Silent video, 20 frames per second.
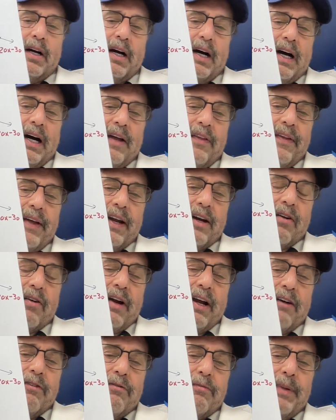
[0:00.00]
On that
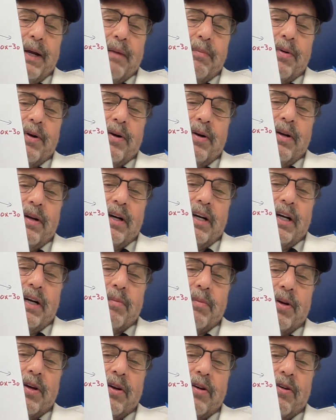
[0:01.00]
graph paper, I'm
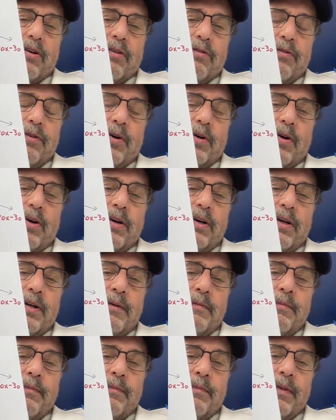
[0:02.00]
going to go to 4,
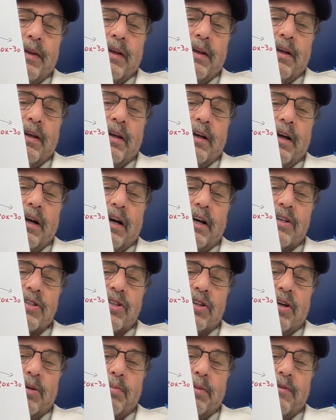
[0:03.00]
a
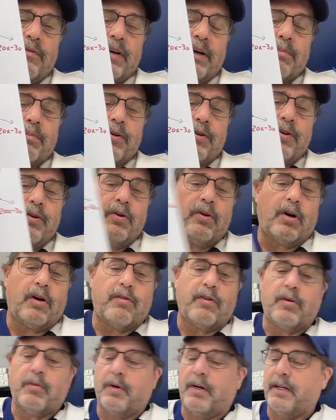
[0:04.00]
slope of up 2
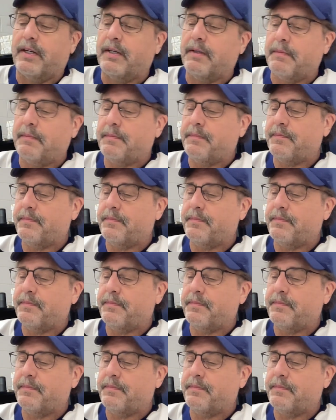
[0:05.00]
over 1.